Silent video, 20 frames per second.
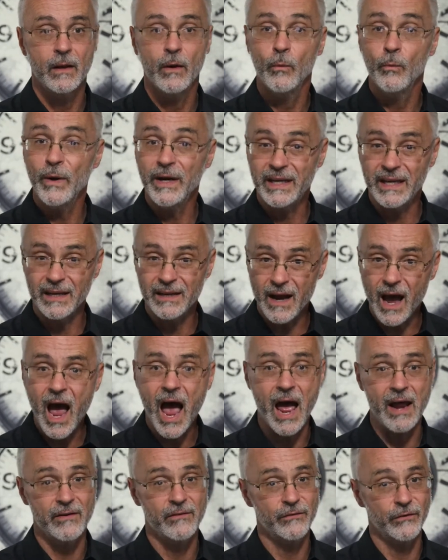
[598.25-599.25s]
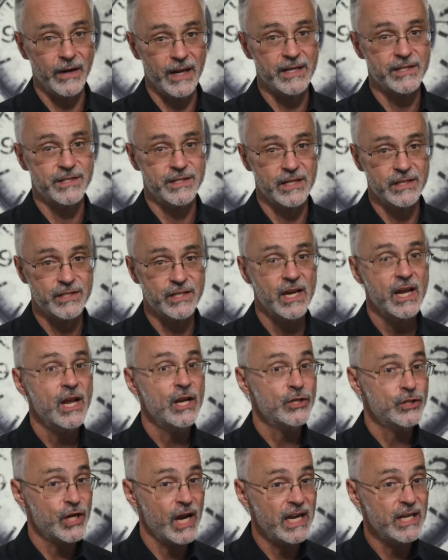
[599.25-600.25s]
We cannot, for instance,
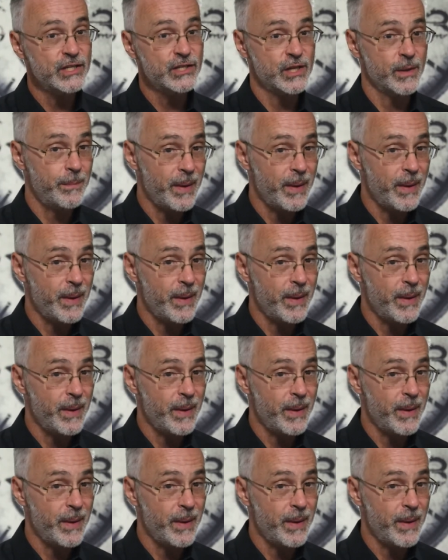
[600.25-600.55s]
change the